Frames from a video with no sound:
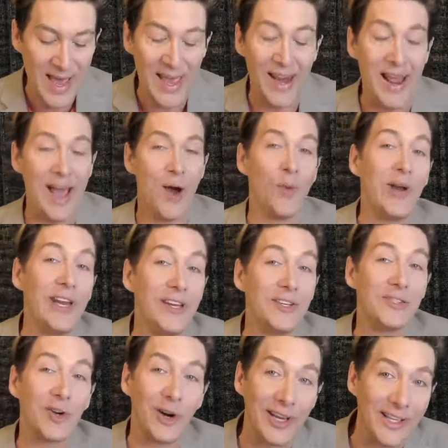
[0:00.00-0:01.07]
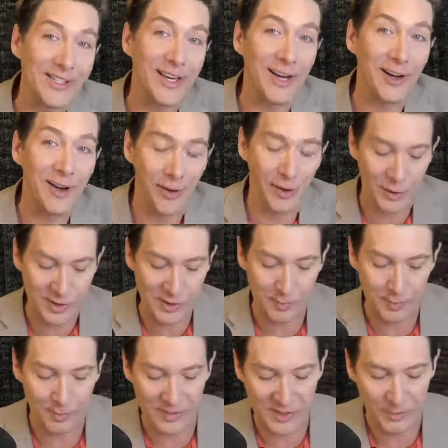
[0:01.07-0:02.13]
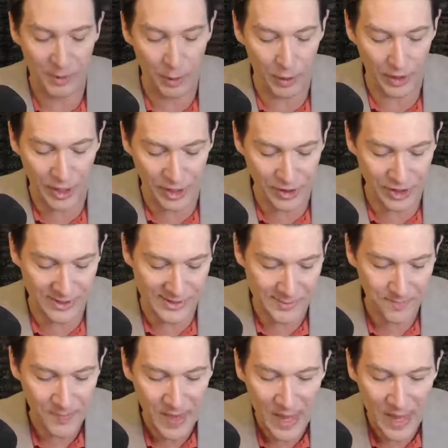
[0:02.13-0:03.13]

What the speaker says: and how we need to start listening to those Spirit nudges.